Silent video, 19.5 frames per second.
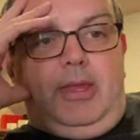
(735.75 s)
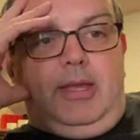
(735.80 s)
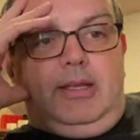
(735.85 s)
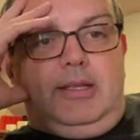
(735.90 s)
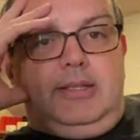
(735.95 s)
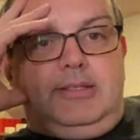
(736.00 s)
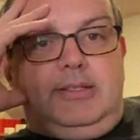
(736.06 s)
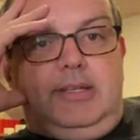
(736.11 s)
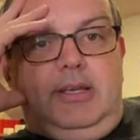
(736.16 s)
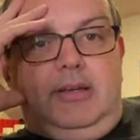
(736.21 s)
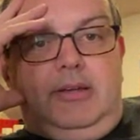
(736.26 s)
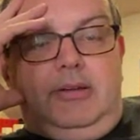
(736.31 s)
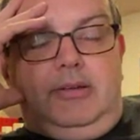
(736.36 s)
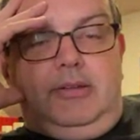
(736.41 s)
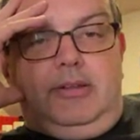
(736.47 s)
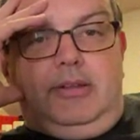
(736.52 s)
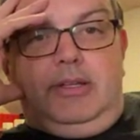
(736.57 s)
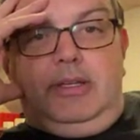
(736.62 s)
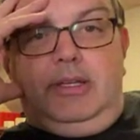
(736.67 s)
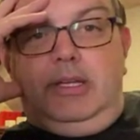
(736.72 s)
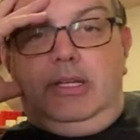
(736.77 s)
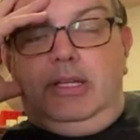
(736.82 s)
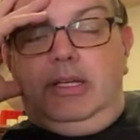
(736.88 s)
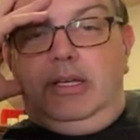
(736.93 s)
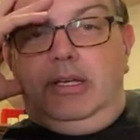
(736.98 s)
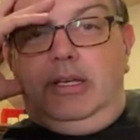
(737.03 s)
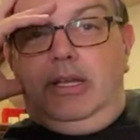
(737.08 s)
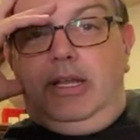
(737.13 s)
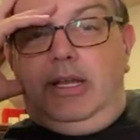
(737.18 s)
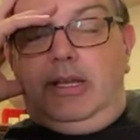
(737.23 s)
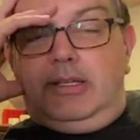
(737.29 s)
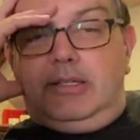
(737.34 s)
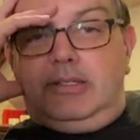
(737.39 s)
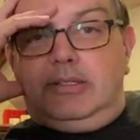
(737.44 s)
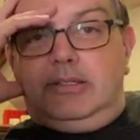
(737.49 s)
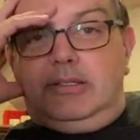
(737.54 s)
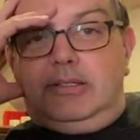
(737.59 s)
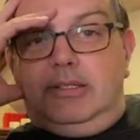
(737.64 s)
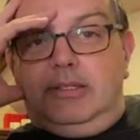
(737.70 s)
So the
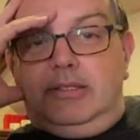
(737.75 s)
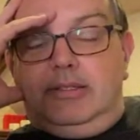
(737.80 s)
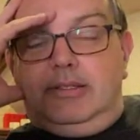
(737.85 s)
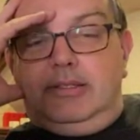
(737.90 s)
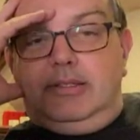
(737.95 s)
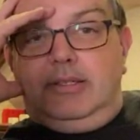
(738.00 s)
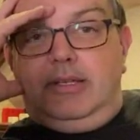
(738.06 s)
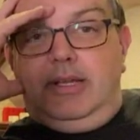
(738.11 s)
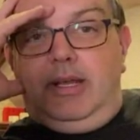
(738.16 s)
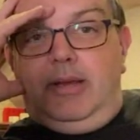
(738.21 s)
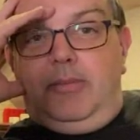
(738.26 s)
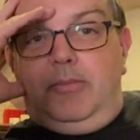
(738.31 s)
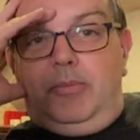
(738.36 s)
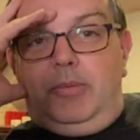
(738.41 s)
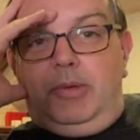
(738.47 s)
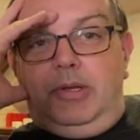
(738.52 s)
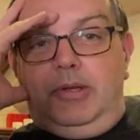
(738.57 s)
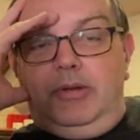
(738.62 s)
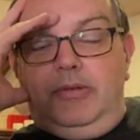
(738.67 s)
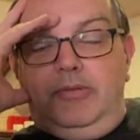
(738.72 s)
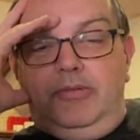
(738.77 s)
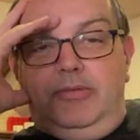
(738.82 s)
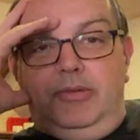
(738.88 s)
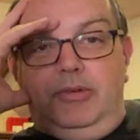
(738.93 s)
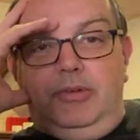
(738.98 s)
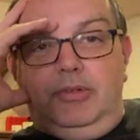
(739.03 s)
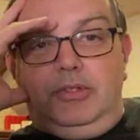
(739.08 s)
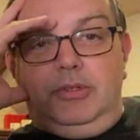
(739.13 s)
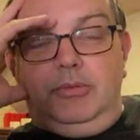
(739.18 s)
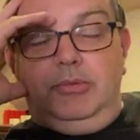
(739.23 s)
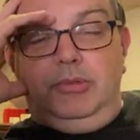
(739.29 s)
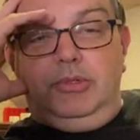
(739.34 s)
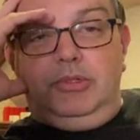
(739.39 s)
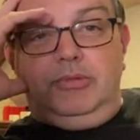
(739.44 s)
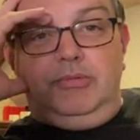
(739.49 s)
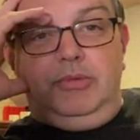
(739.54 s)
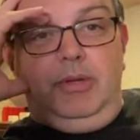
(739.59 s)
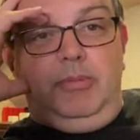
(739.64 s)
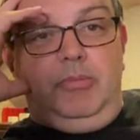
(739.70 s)
next step
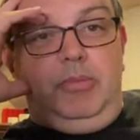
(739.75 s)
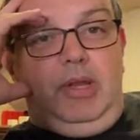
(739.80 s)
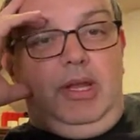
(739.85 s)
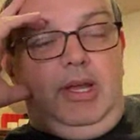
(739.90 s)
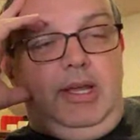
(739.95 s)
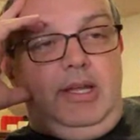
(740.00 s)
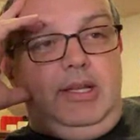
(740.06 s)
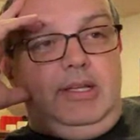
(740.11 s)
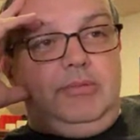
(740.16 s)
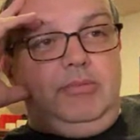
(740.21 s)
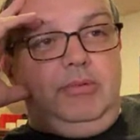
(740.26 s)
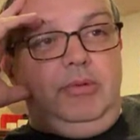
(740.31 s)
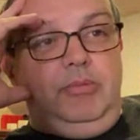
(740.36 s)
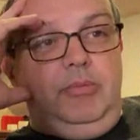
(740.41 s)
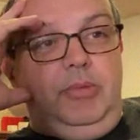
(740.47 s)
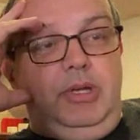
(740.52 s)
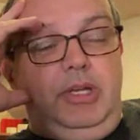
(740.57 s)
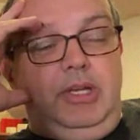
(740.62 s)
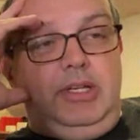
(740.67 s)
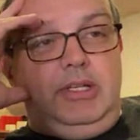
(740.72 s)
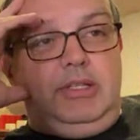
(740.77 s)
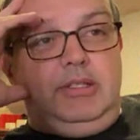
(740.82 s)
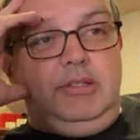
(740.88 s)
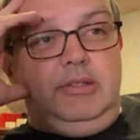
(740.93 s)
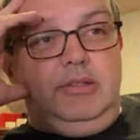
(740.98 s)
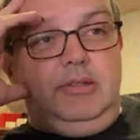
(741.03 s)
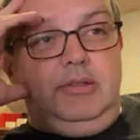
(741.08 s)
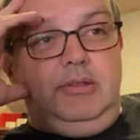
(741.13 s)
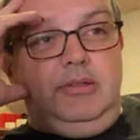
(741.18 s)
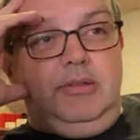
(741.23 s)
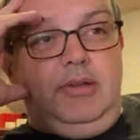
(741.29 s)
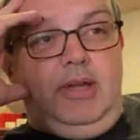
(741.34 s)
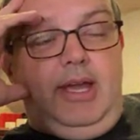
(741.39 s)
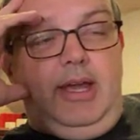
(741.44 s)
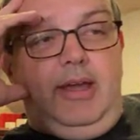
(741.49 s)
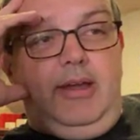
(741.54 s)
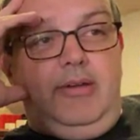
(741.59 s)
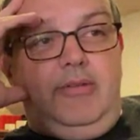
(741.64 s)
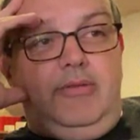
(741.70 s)
towards replays will be to
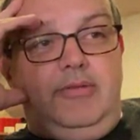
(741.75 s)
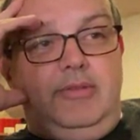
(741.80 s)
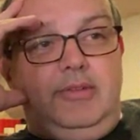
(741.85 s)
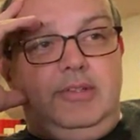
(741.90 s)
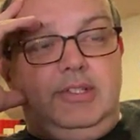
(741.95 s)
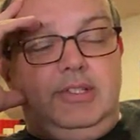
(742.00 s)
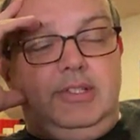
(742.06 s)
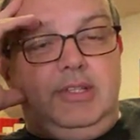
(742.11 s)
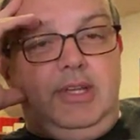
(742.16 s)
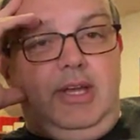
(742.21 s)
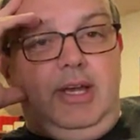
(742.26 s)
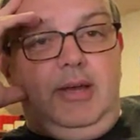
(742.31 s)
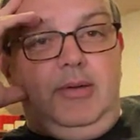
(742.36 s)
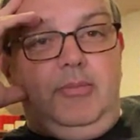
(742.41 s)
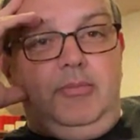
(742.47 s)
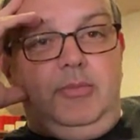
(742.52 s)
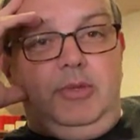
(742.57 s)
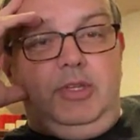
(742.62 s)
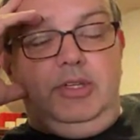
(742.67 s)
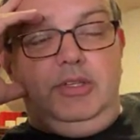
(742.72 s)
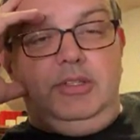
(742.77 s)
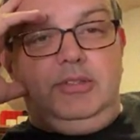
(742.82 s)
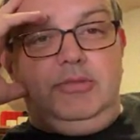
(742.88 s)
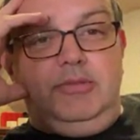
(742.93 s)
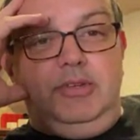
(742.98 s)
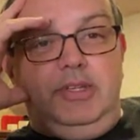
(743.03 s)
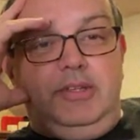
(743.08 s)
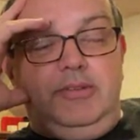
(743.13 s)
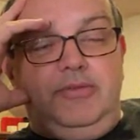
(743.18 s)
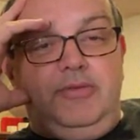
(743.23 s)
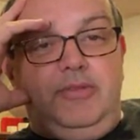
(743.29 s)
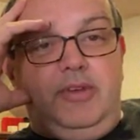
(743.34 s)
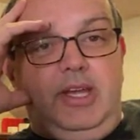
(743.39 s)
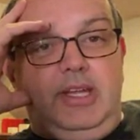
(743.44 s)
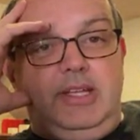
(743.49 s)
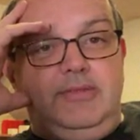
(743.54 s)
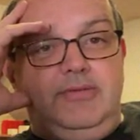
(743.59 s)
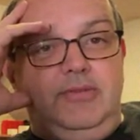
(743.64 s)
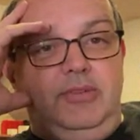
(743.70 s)
have some user
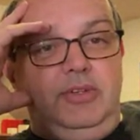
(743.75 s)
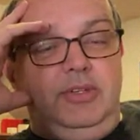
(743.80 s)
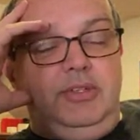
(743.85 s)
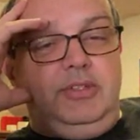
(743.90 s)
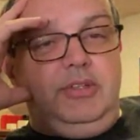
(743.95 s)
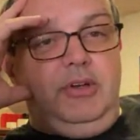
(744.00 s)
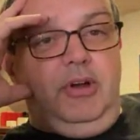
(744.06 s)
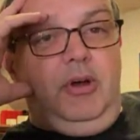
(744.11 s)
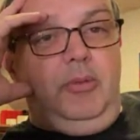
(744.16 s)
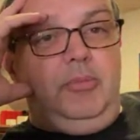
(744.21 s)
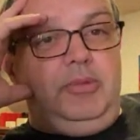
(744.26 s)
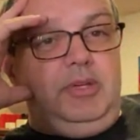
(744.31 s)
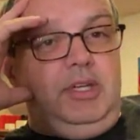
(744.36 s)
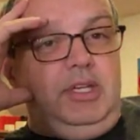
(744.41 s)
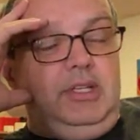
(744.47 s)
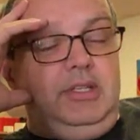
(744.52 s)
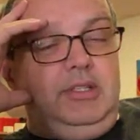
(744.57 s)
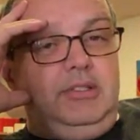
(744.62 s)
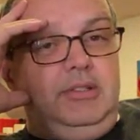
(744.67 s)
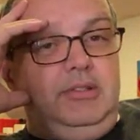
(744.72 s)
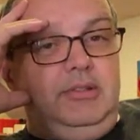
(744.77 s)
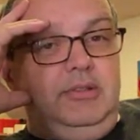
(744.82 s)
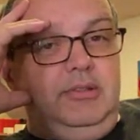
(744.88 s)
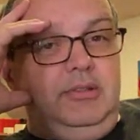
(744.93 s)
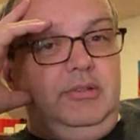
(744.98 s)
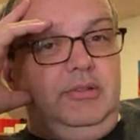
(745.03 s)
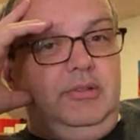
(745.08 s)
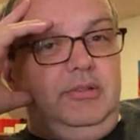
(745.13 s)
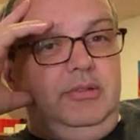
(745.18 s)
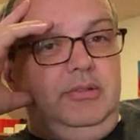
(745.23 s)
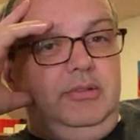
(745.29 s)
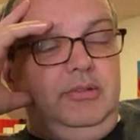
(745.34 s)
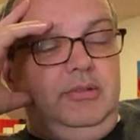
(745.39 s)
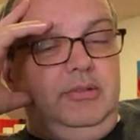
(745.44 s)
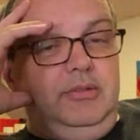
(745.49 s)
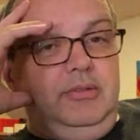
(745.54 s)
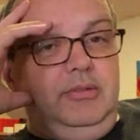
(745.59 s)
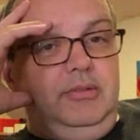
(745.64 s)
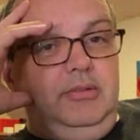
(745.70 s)
interface for you to opt
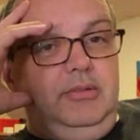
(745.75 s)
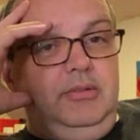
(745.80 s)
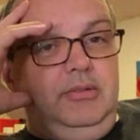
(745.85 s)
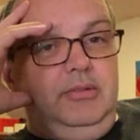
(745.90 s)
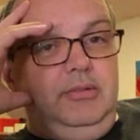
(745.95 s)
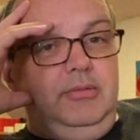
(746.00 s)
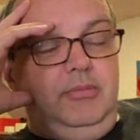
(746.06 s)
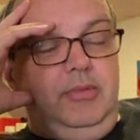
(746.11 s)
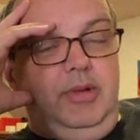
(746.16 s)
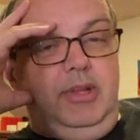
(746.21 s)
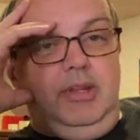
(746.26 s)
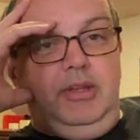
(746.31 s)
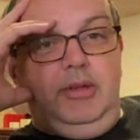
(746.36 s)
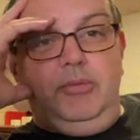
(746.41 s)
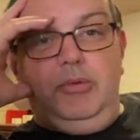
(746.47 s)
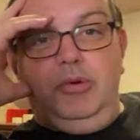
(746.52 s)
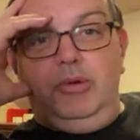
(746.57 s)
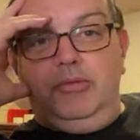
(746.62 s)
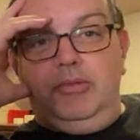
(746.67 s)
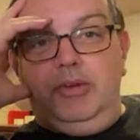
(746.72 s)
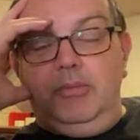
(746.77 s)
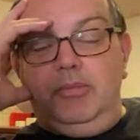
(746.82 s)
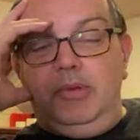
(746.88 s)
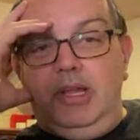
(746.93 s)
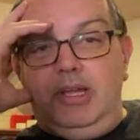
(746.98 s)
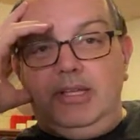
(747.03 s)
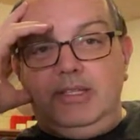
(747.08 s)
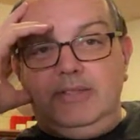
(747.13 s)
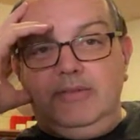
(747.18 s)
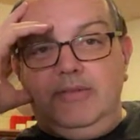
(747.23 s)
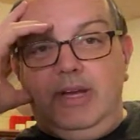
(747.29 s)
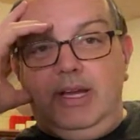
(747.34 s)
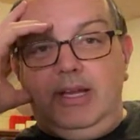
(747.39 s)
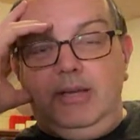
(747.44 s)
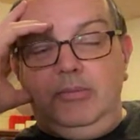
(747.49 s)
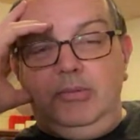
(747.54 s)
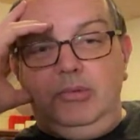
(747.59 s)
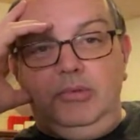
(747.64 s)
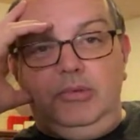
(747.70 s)
into whether you want replays
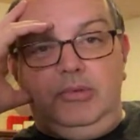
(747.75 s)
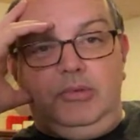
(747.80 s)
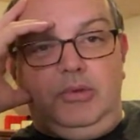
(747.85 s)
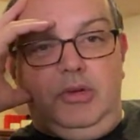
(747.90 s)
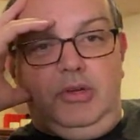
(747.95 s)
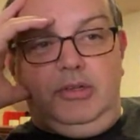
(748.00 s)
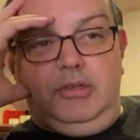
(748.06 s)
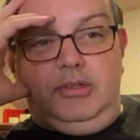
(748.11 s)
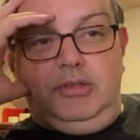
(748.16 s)
available or not.